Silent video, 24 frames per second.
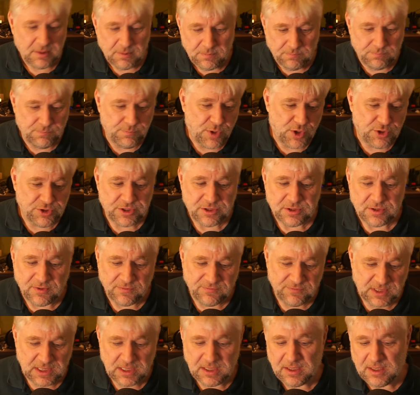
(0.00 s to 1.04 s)
most
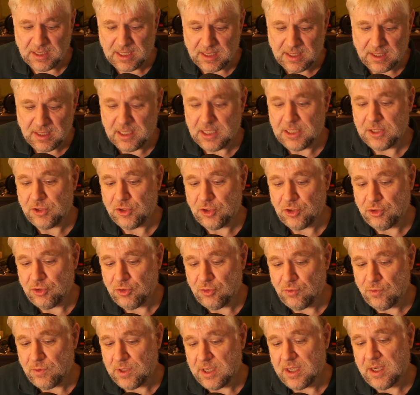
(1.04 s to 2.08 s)
of the
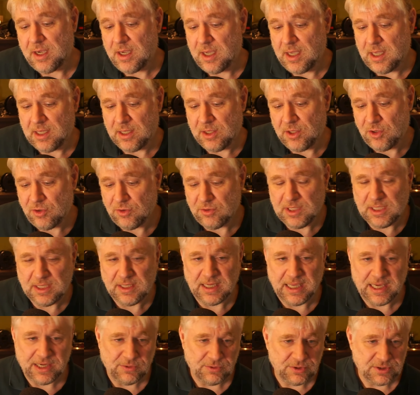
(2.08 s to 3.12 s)
new AI coding
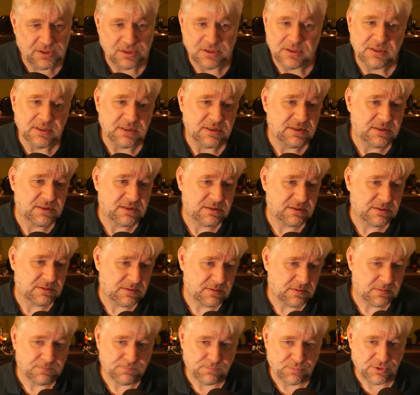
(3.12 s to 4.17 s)
languages is
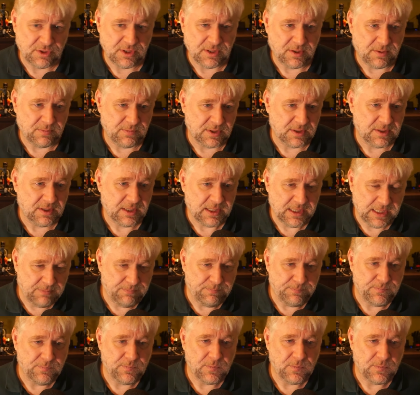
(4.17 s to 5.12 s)
predominantly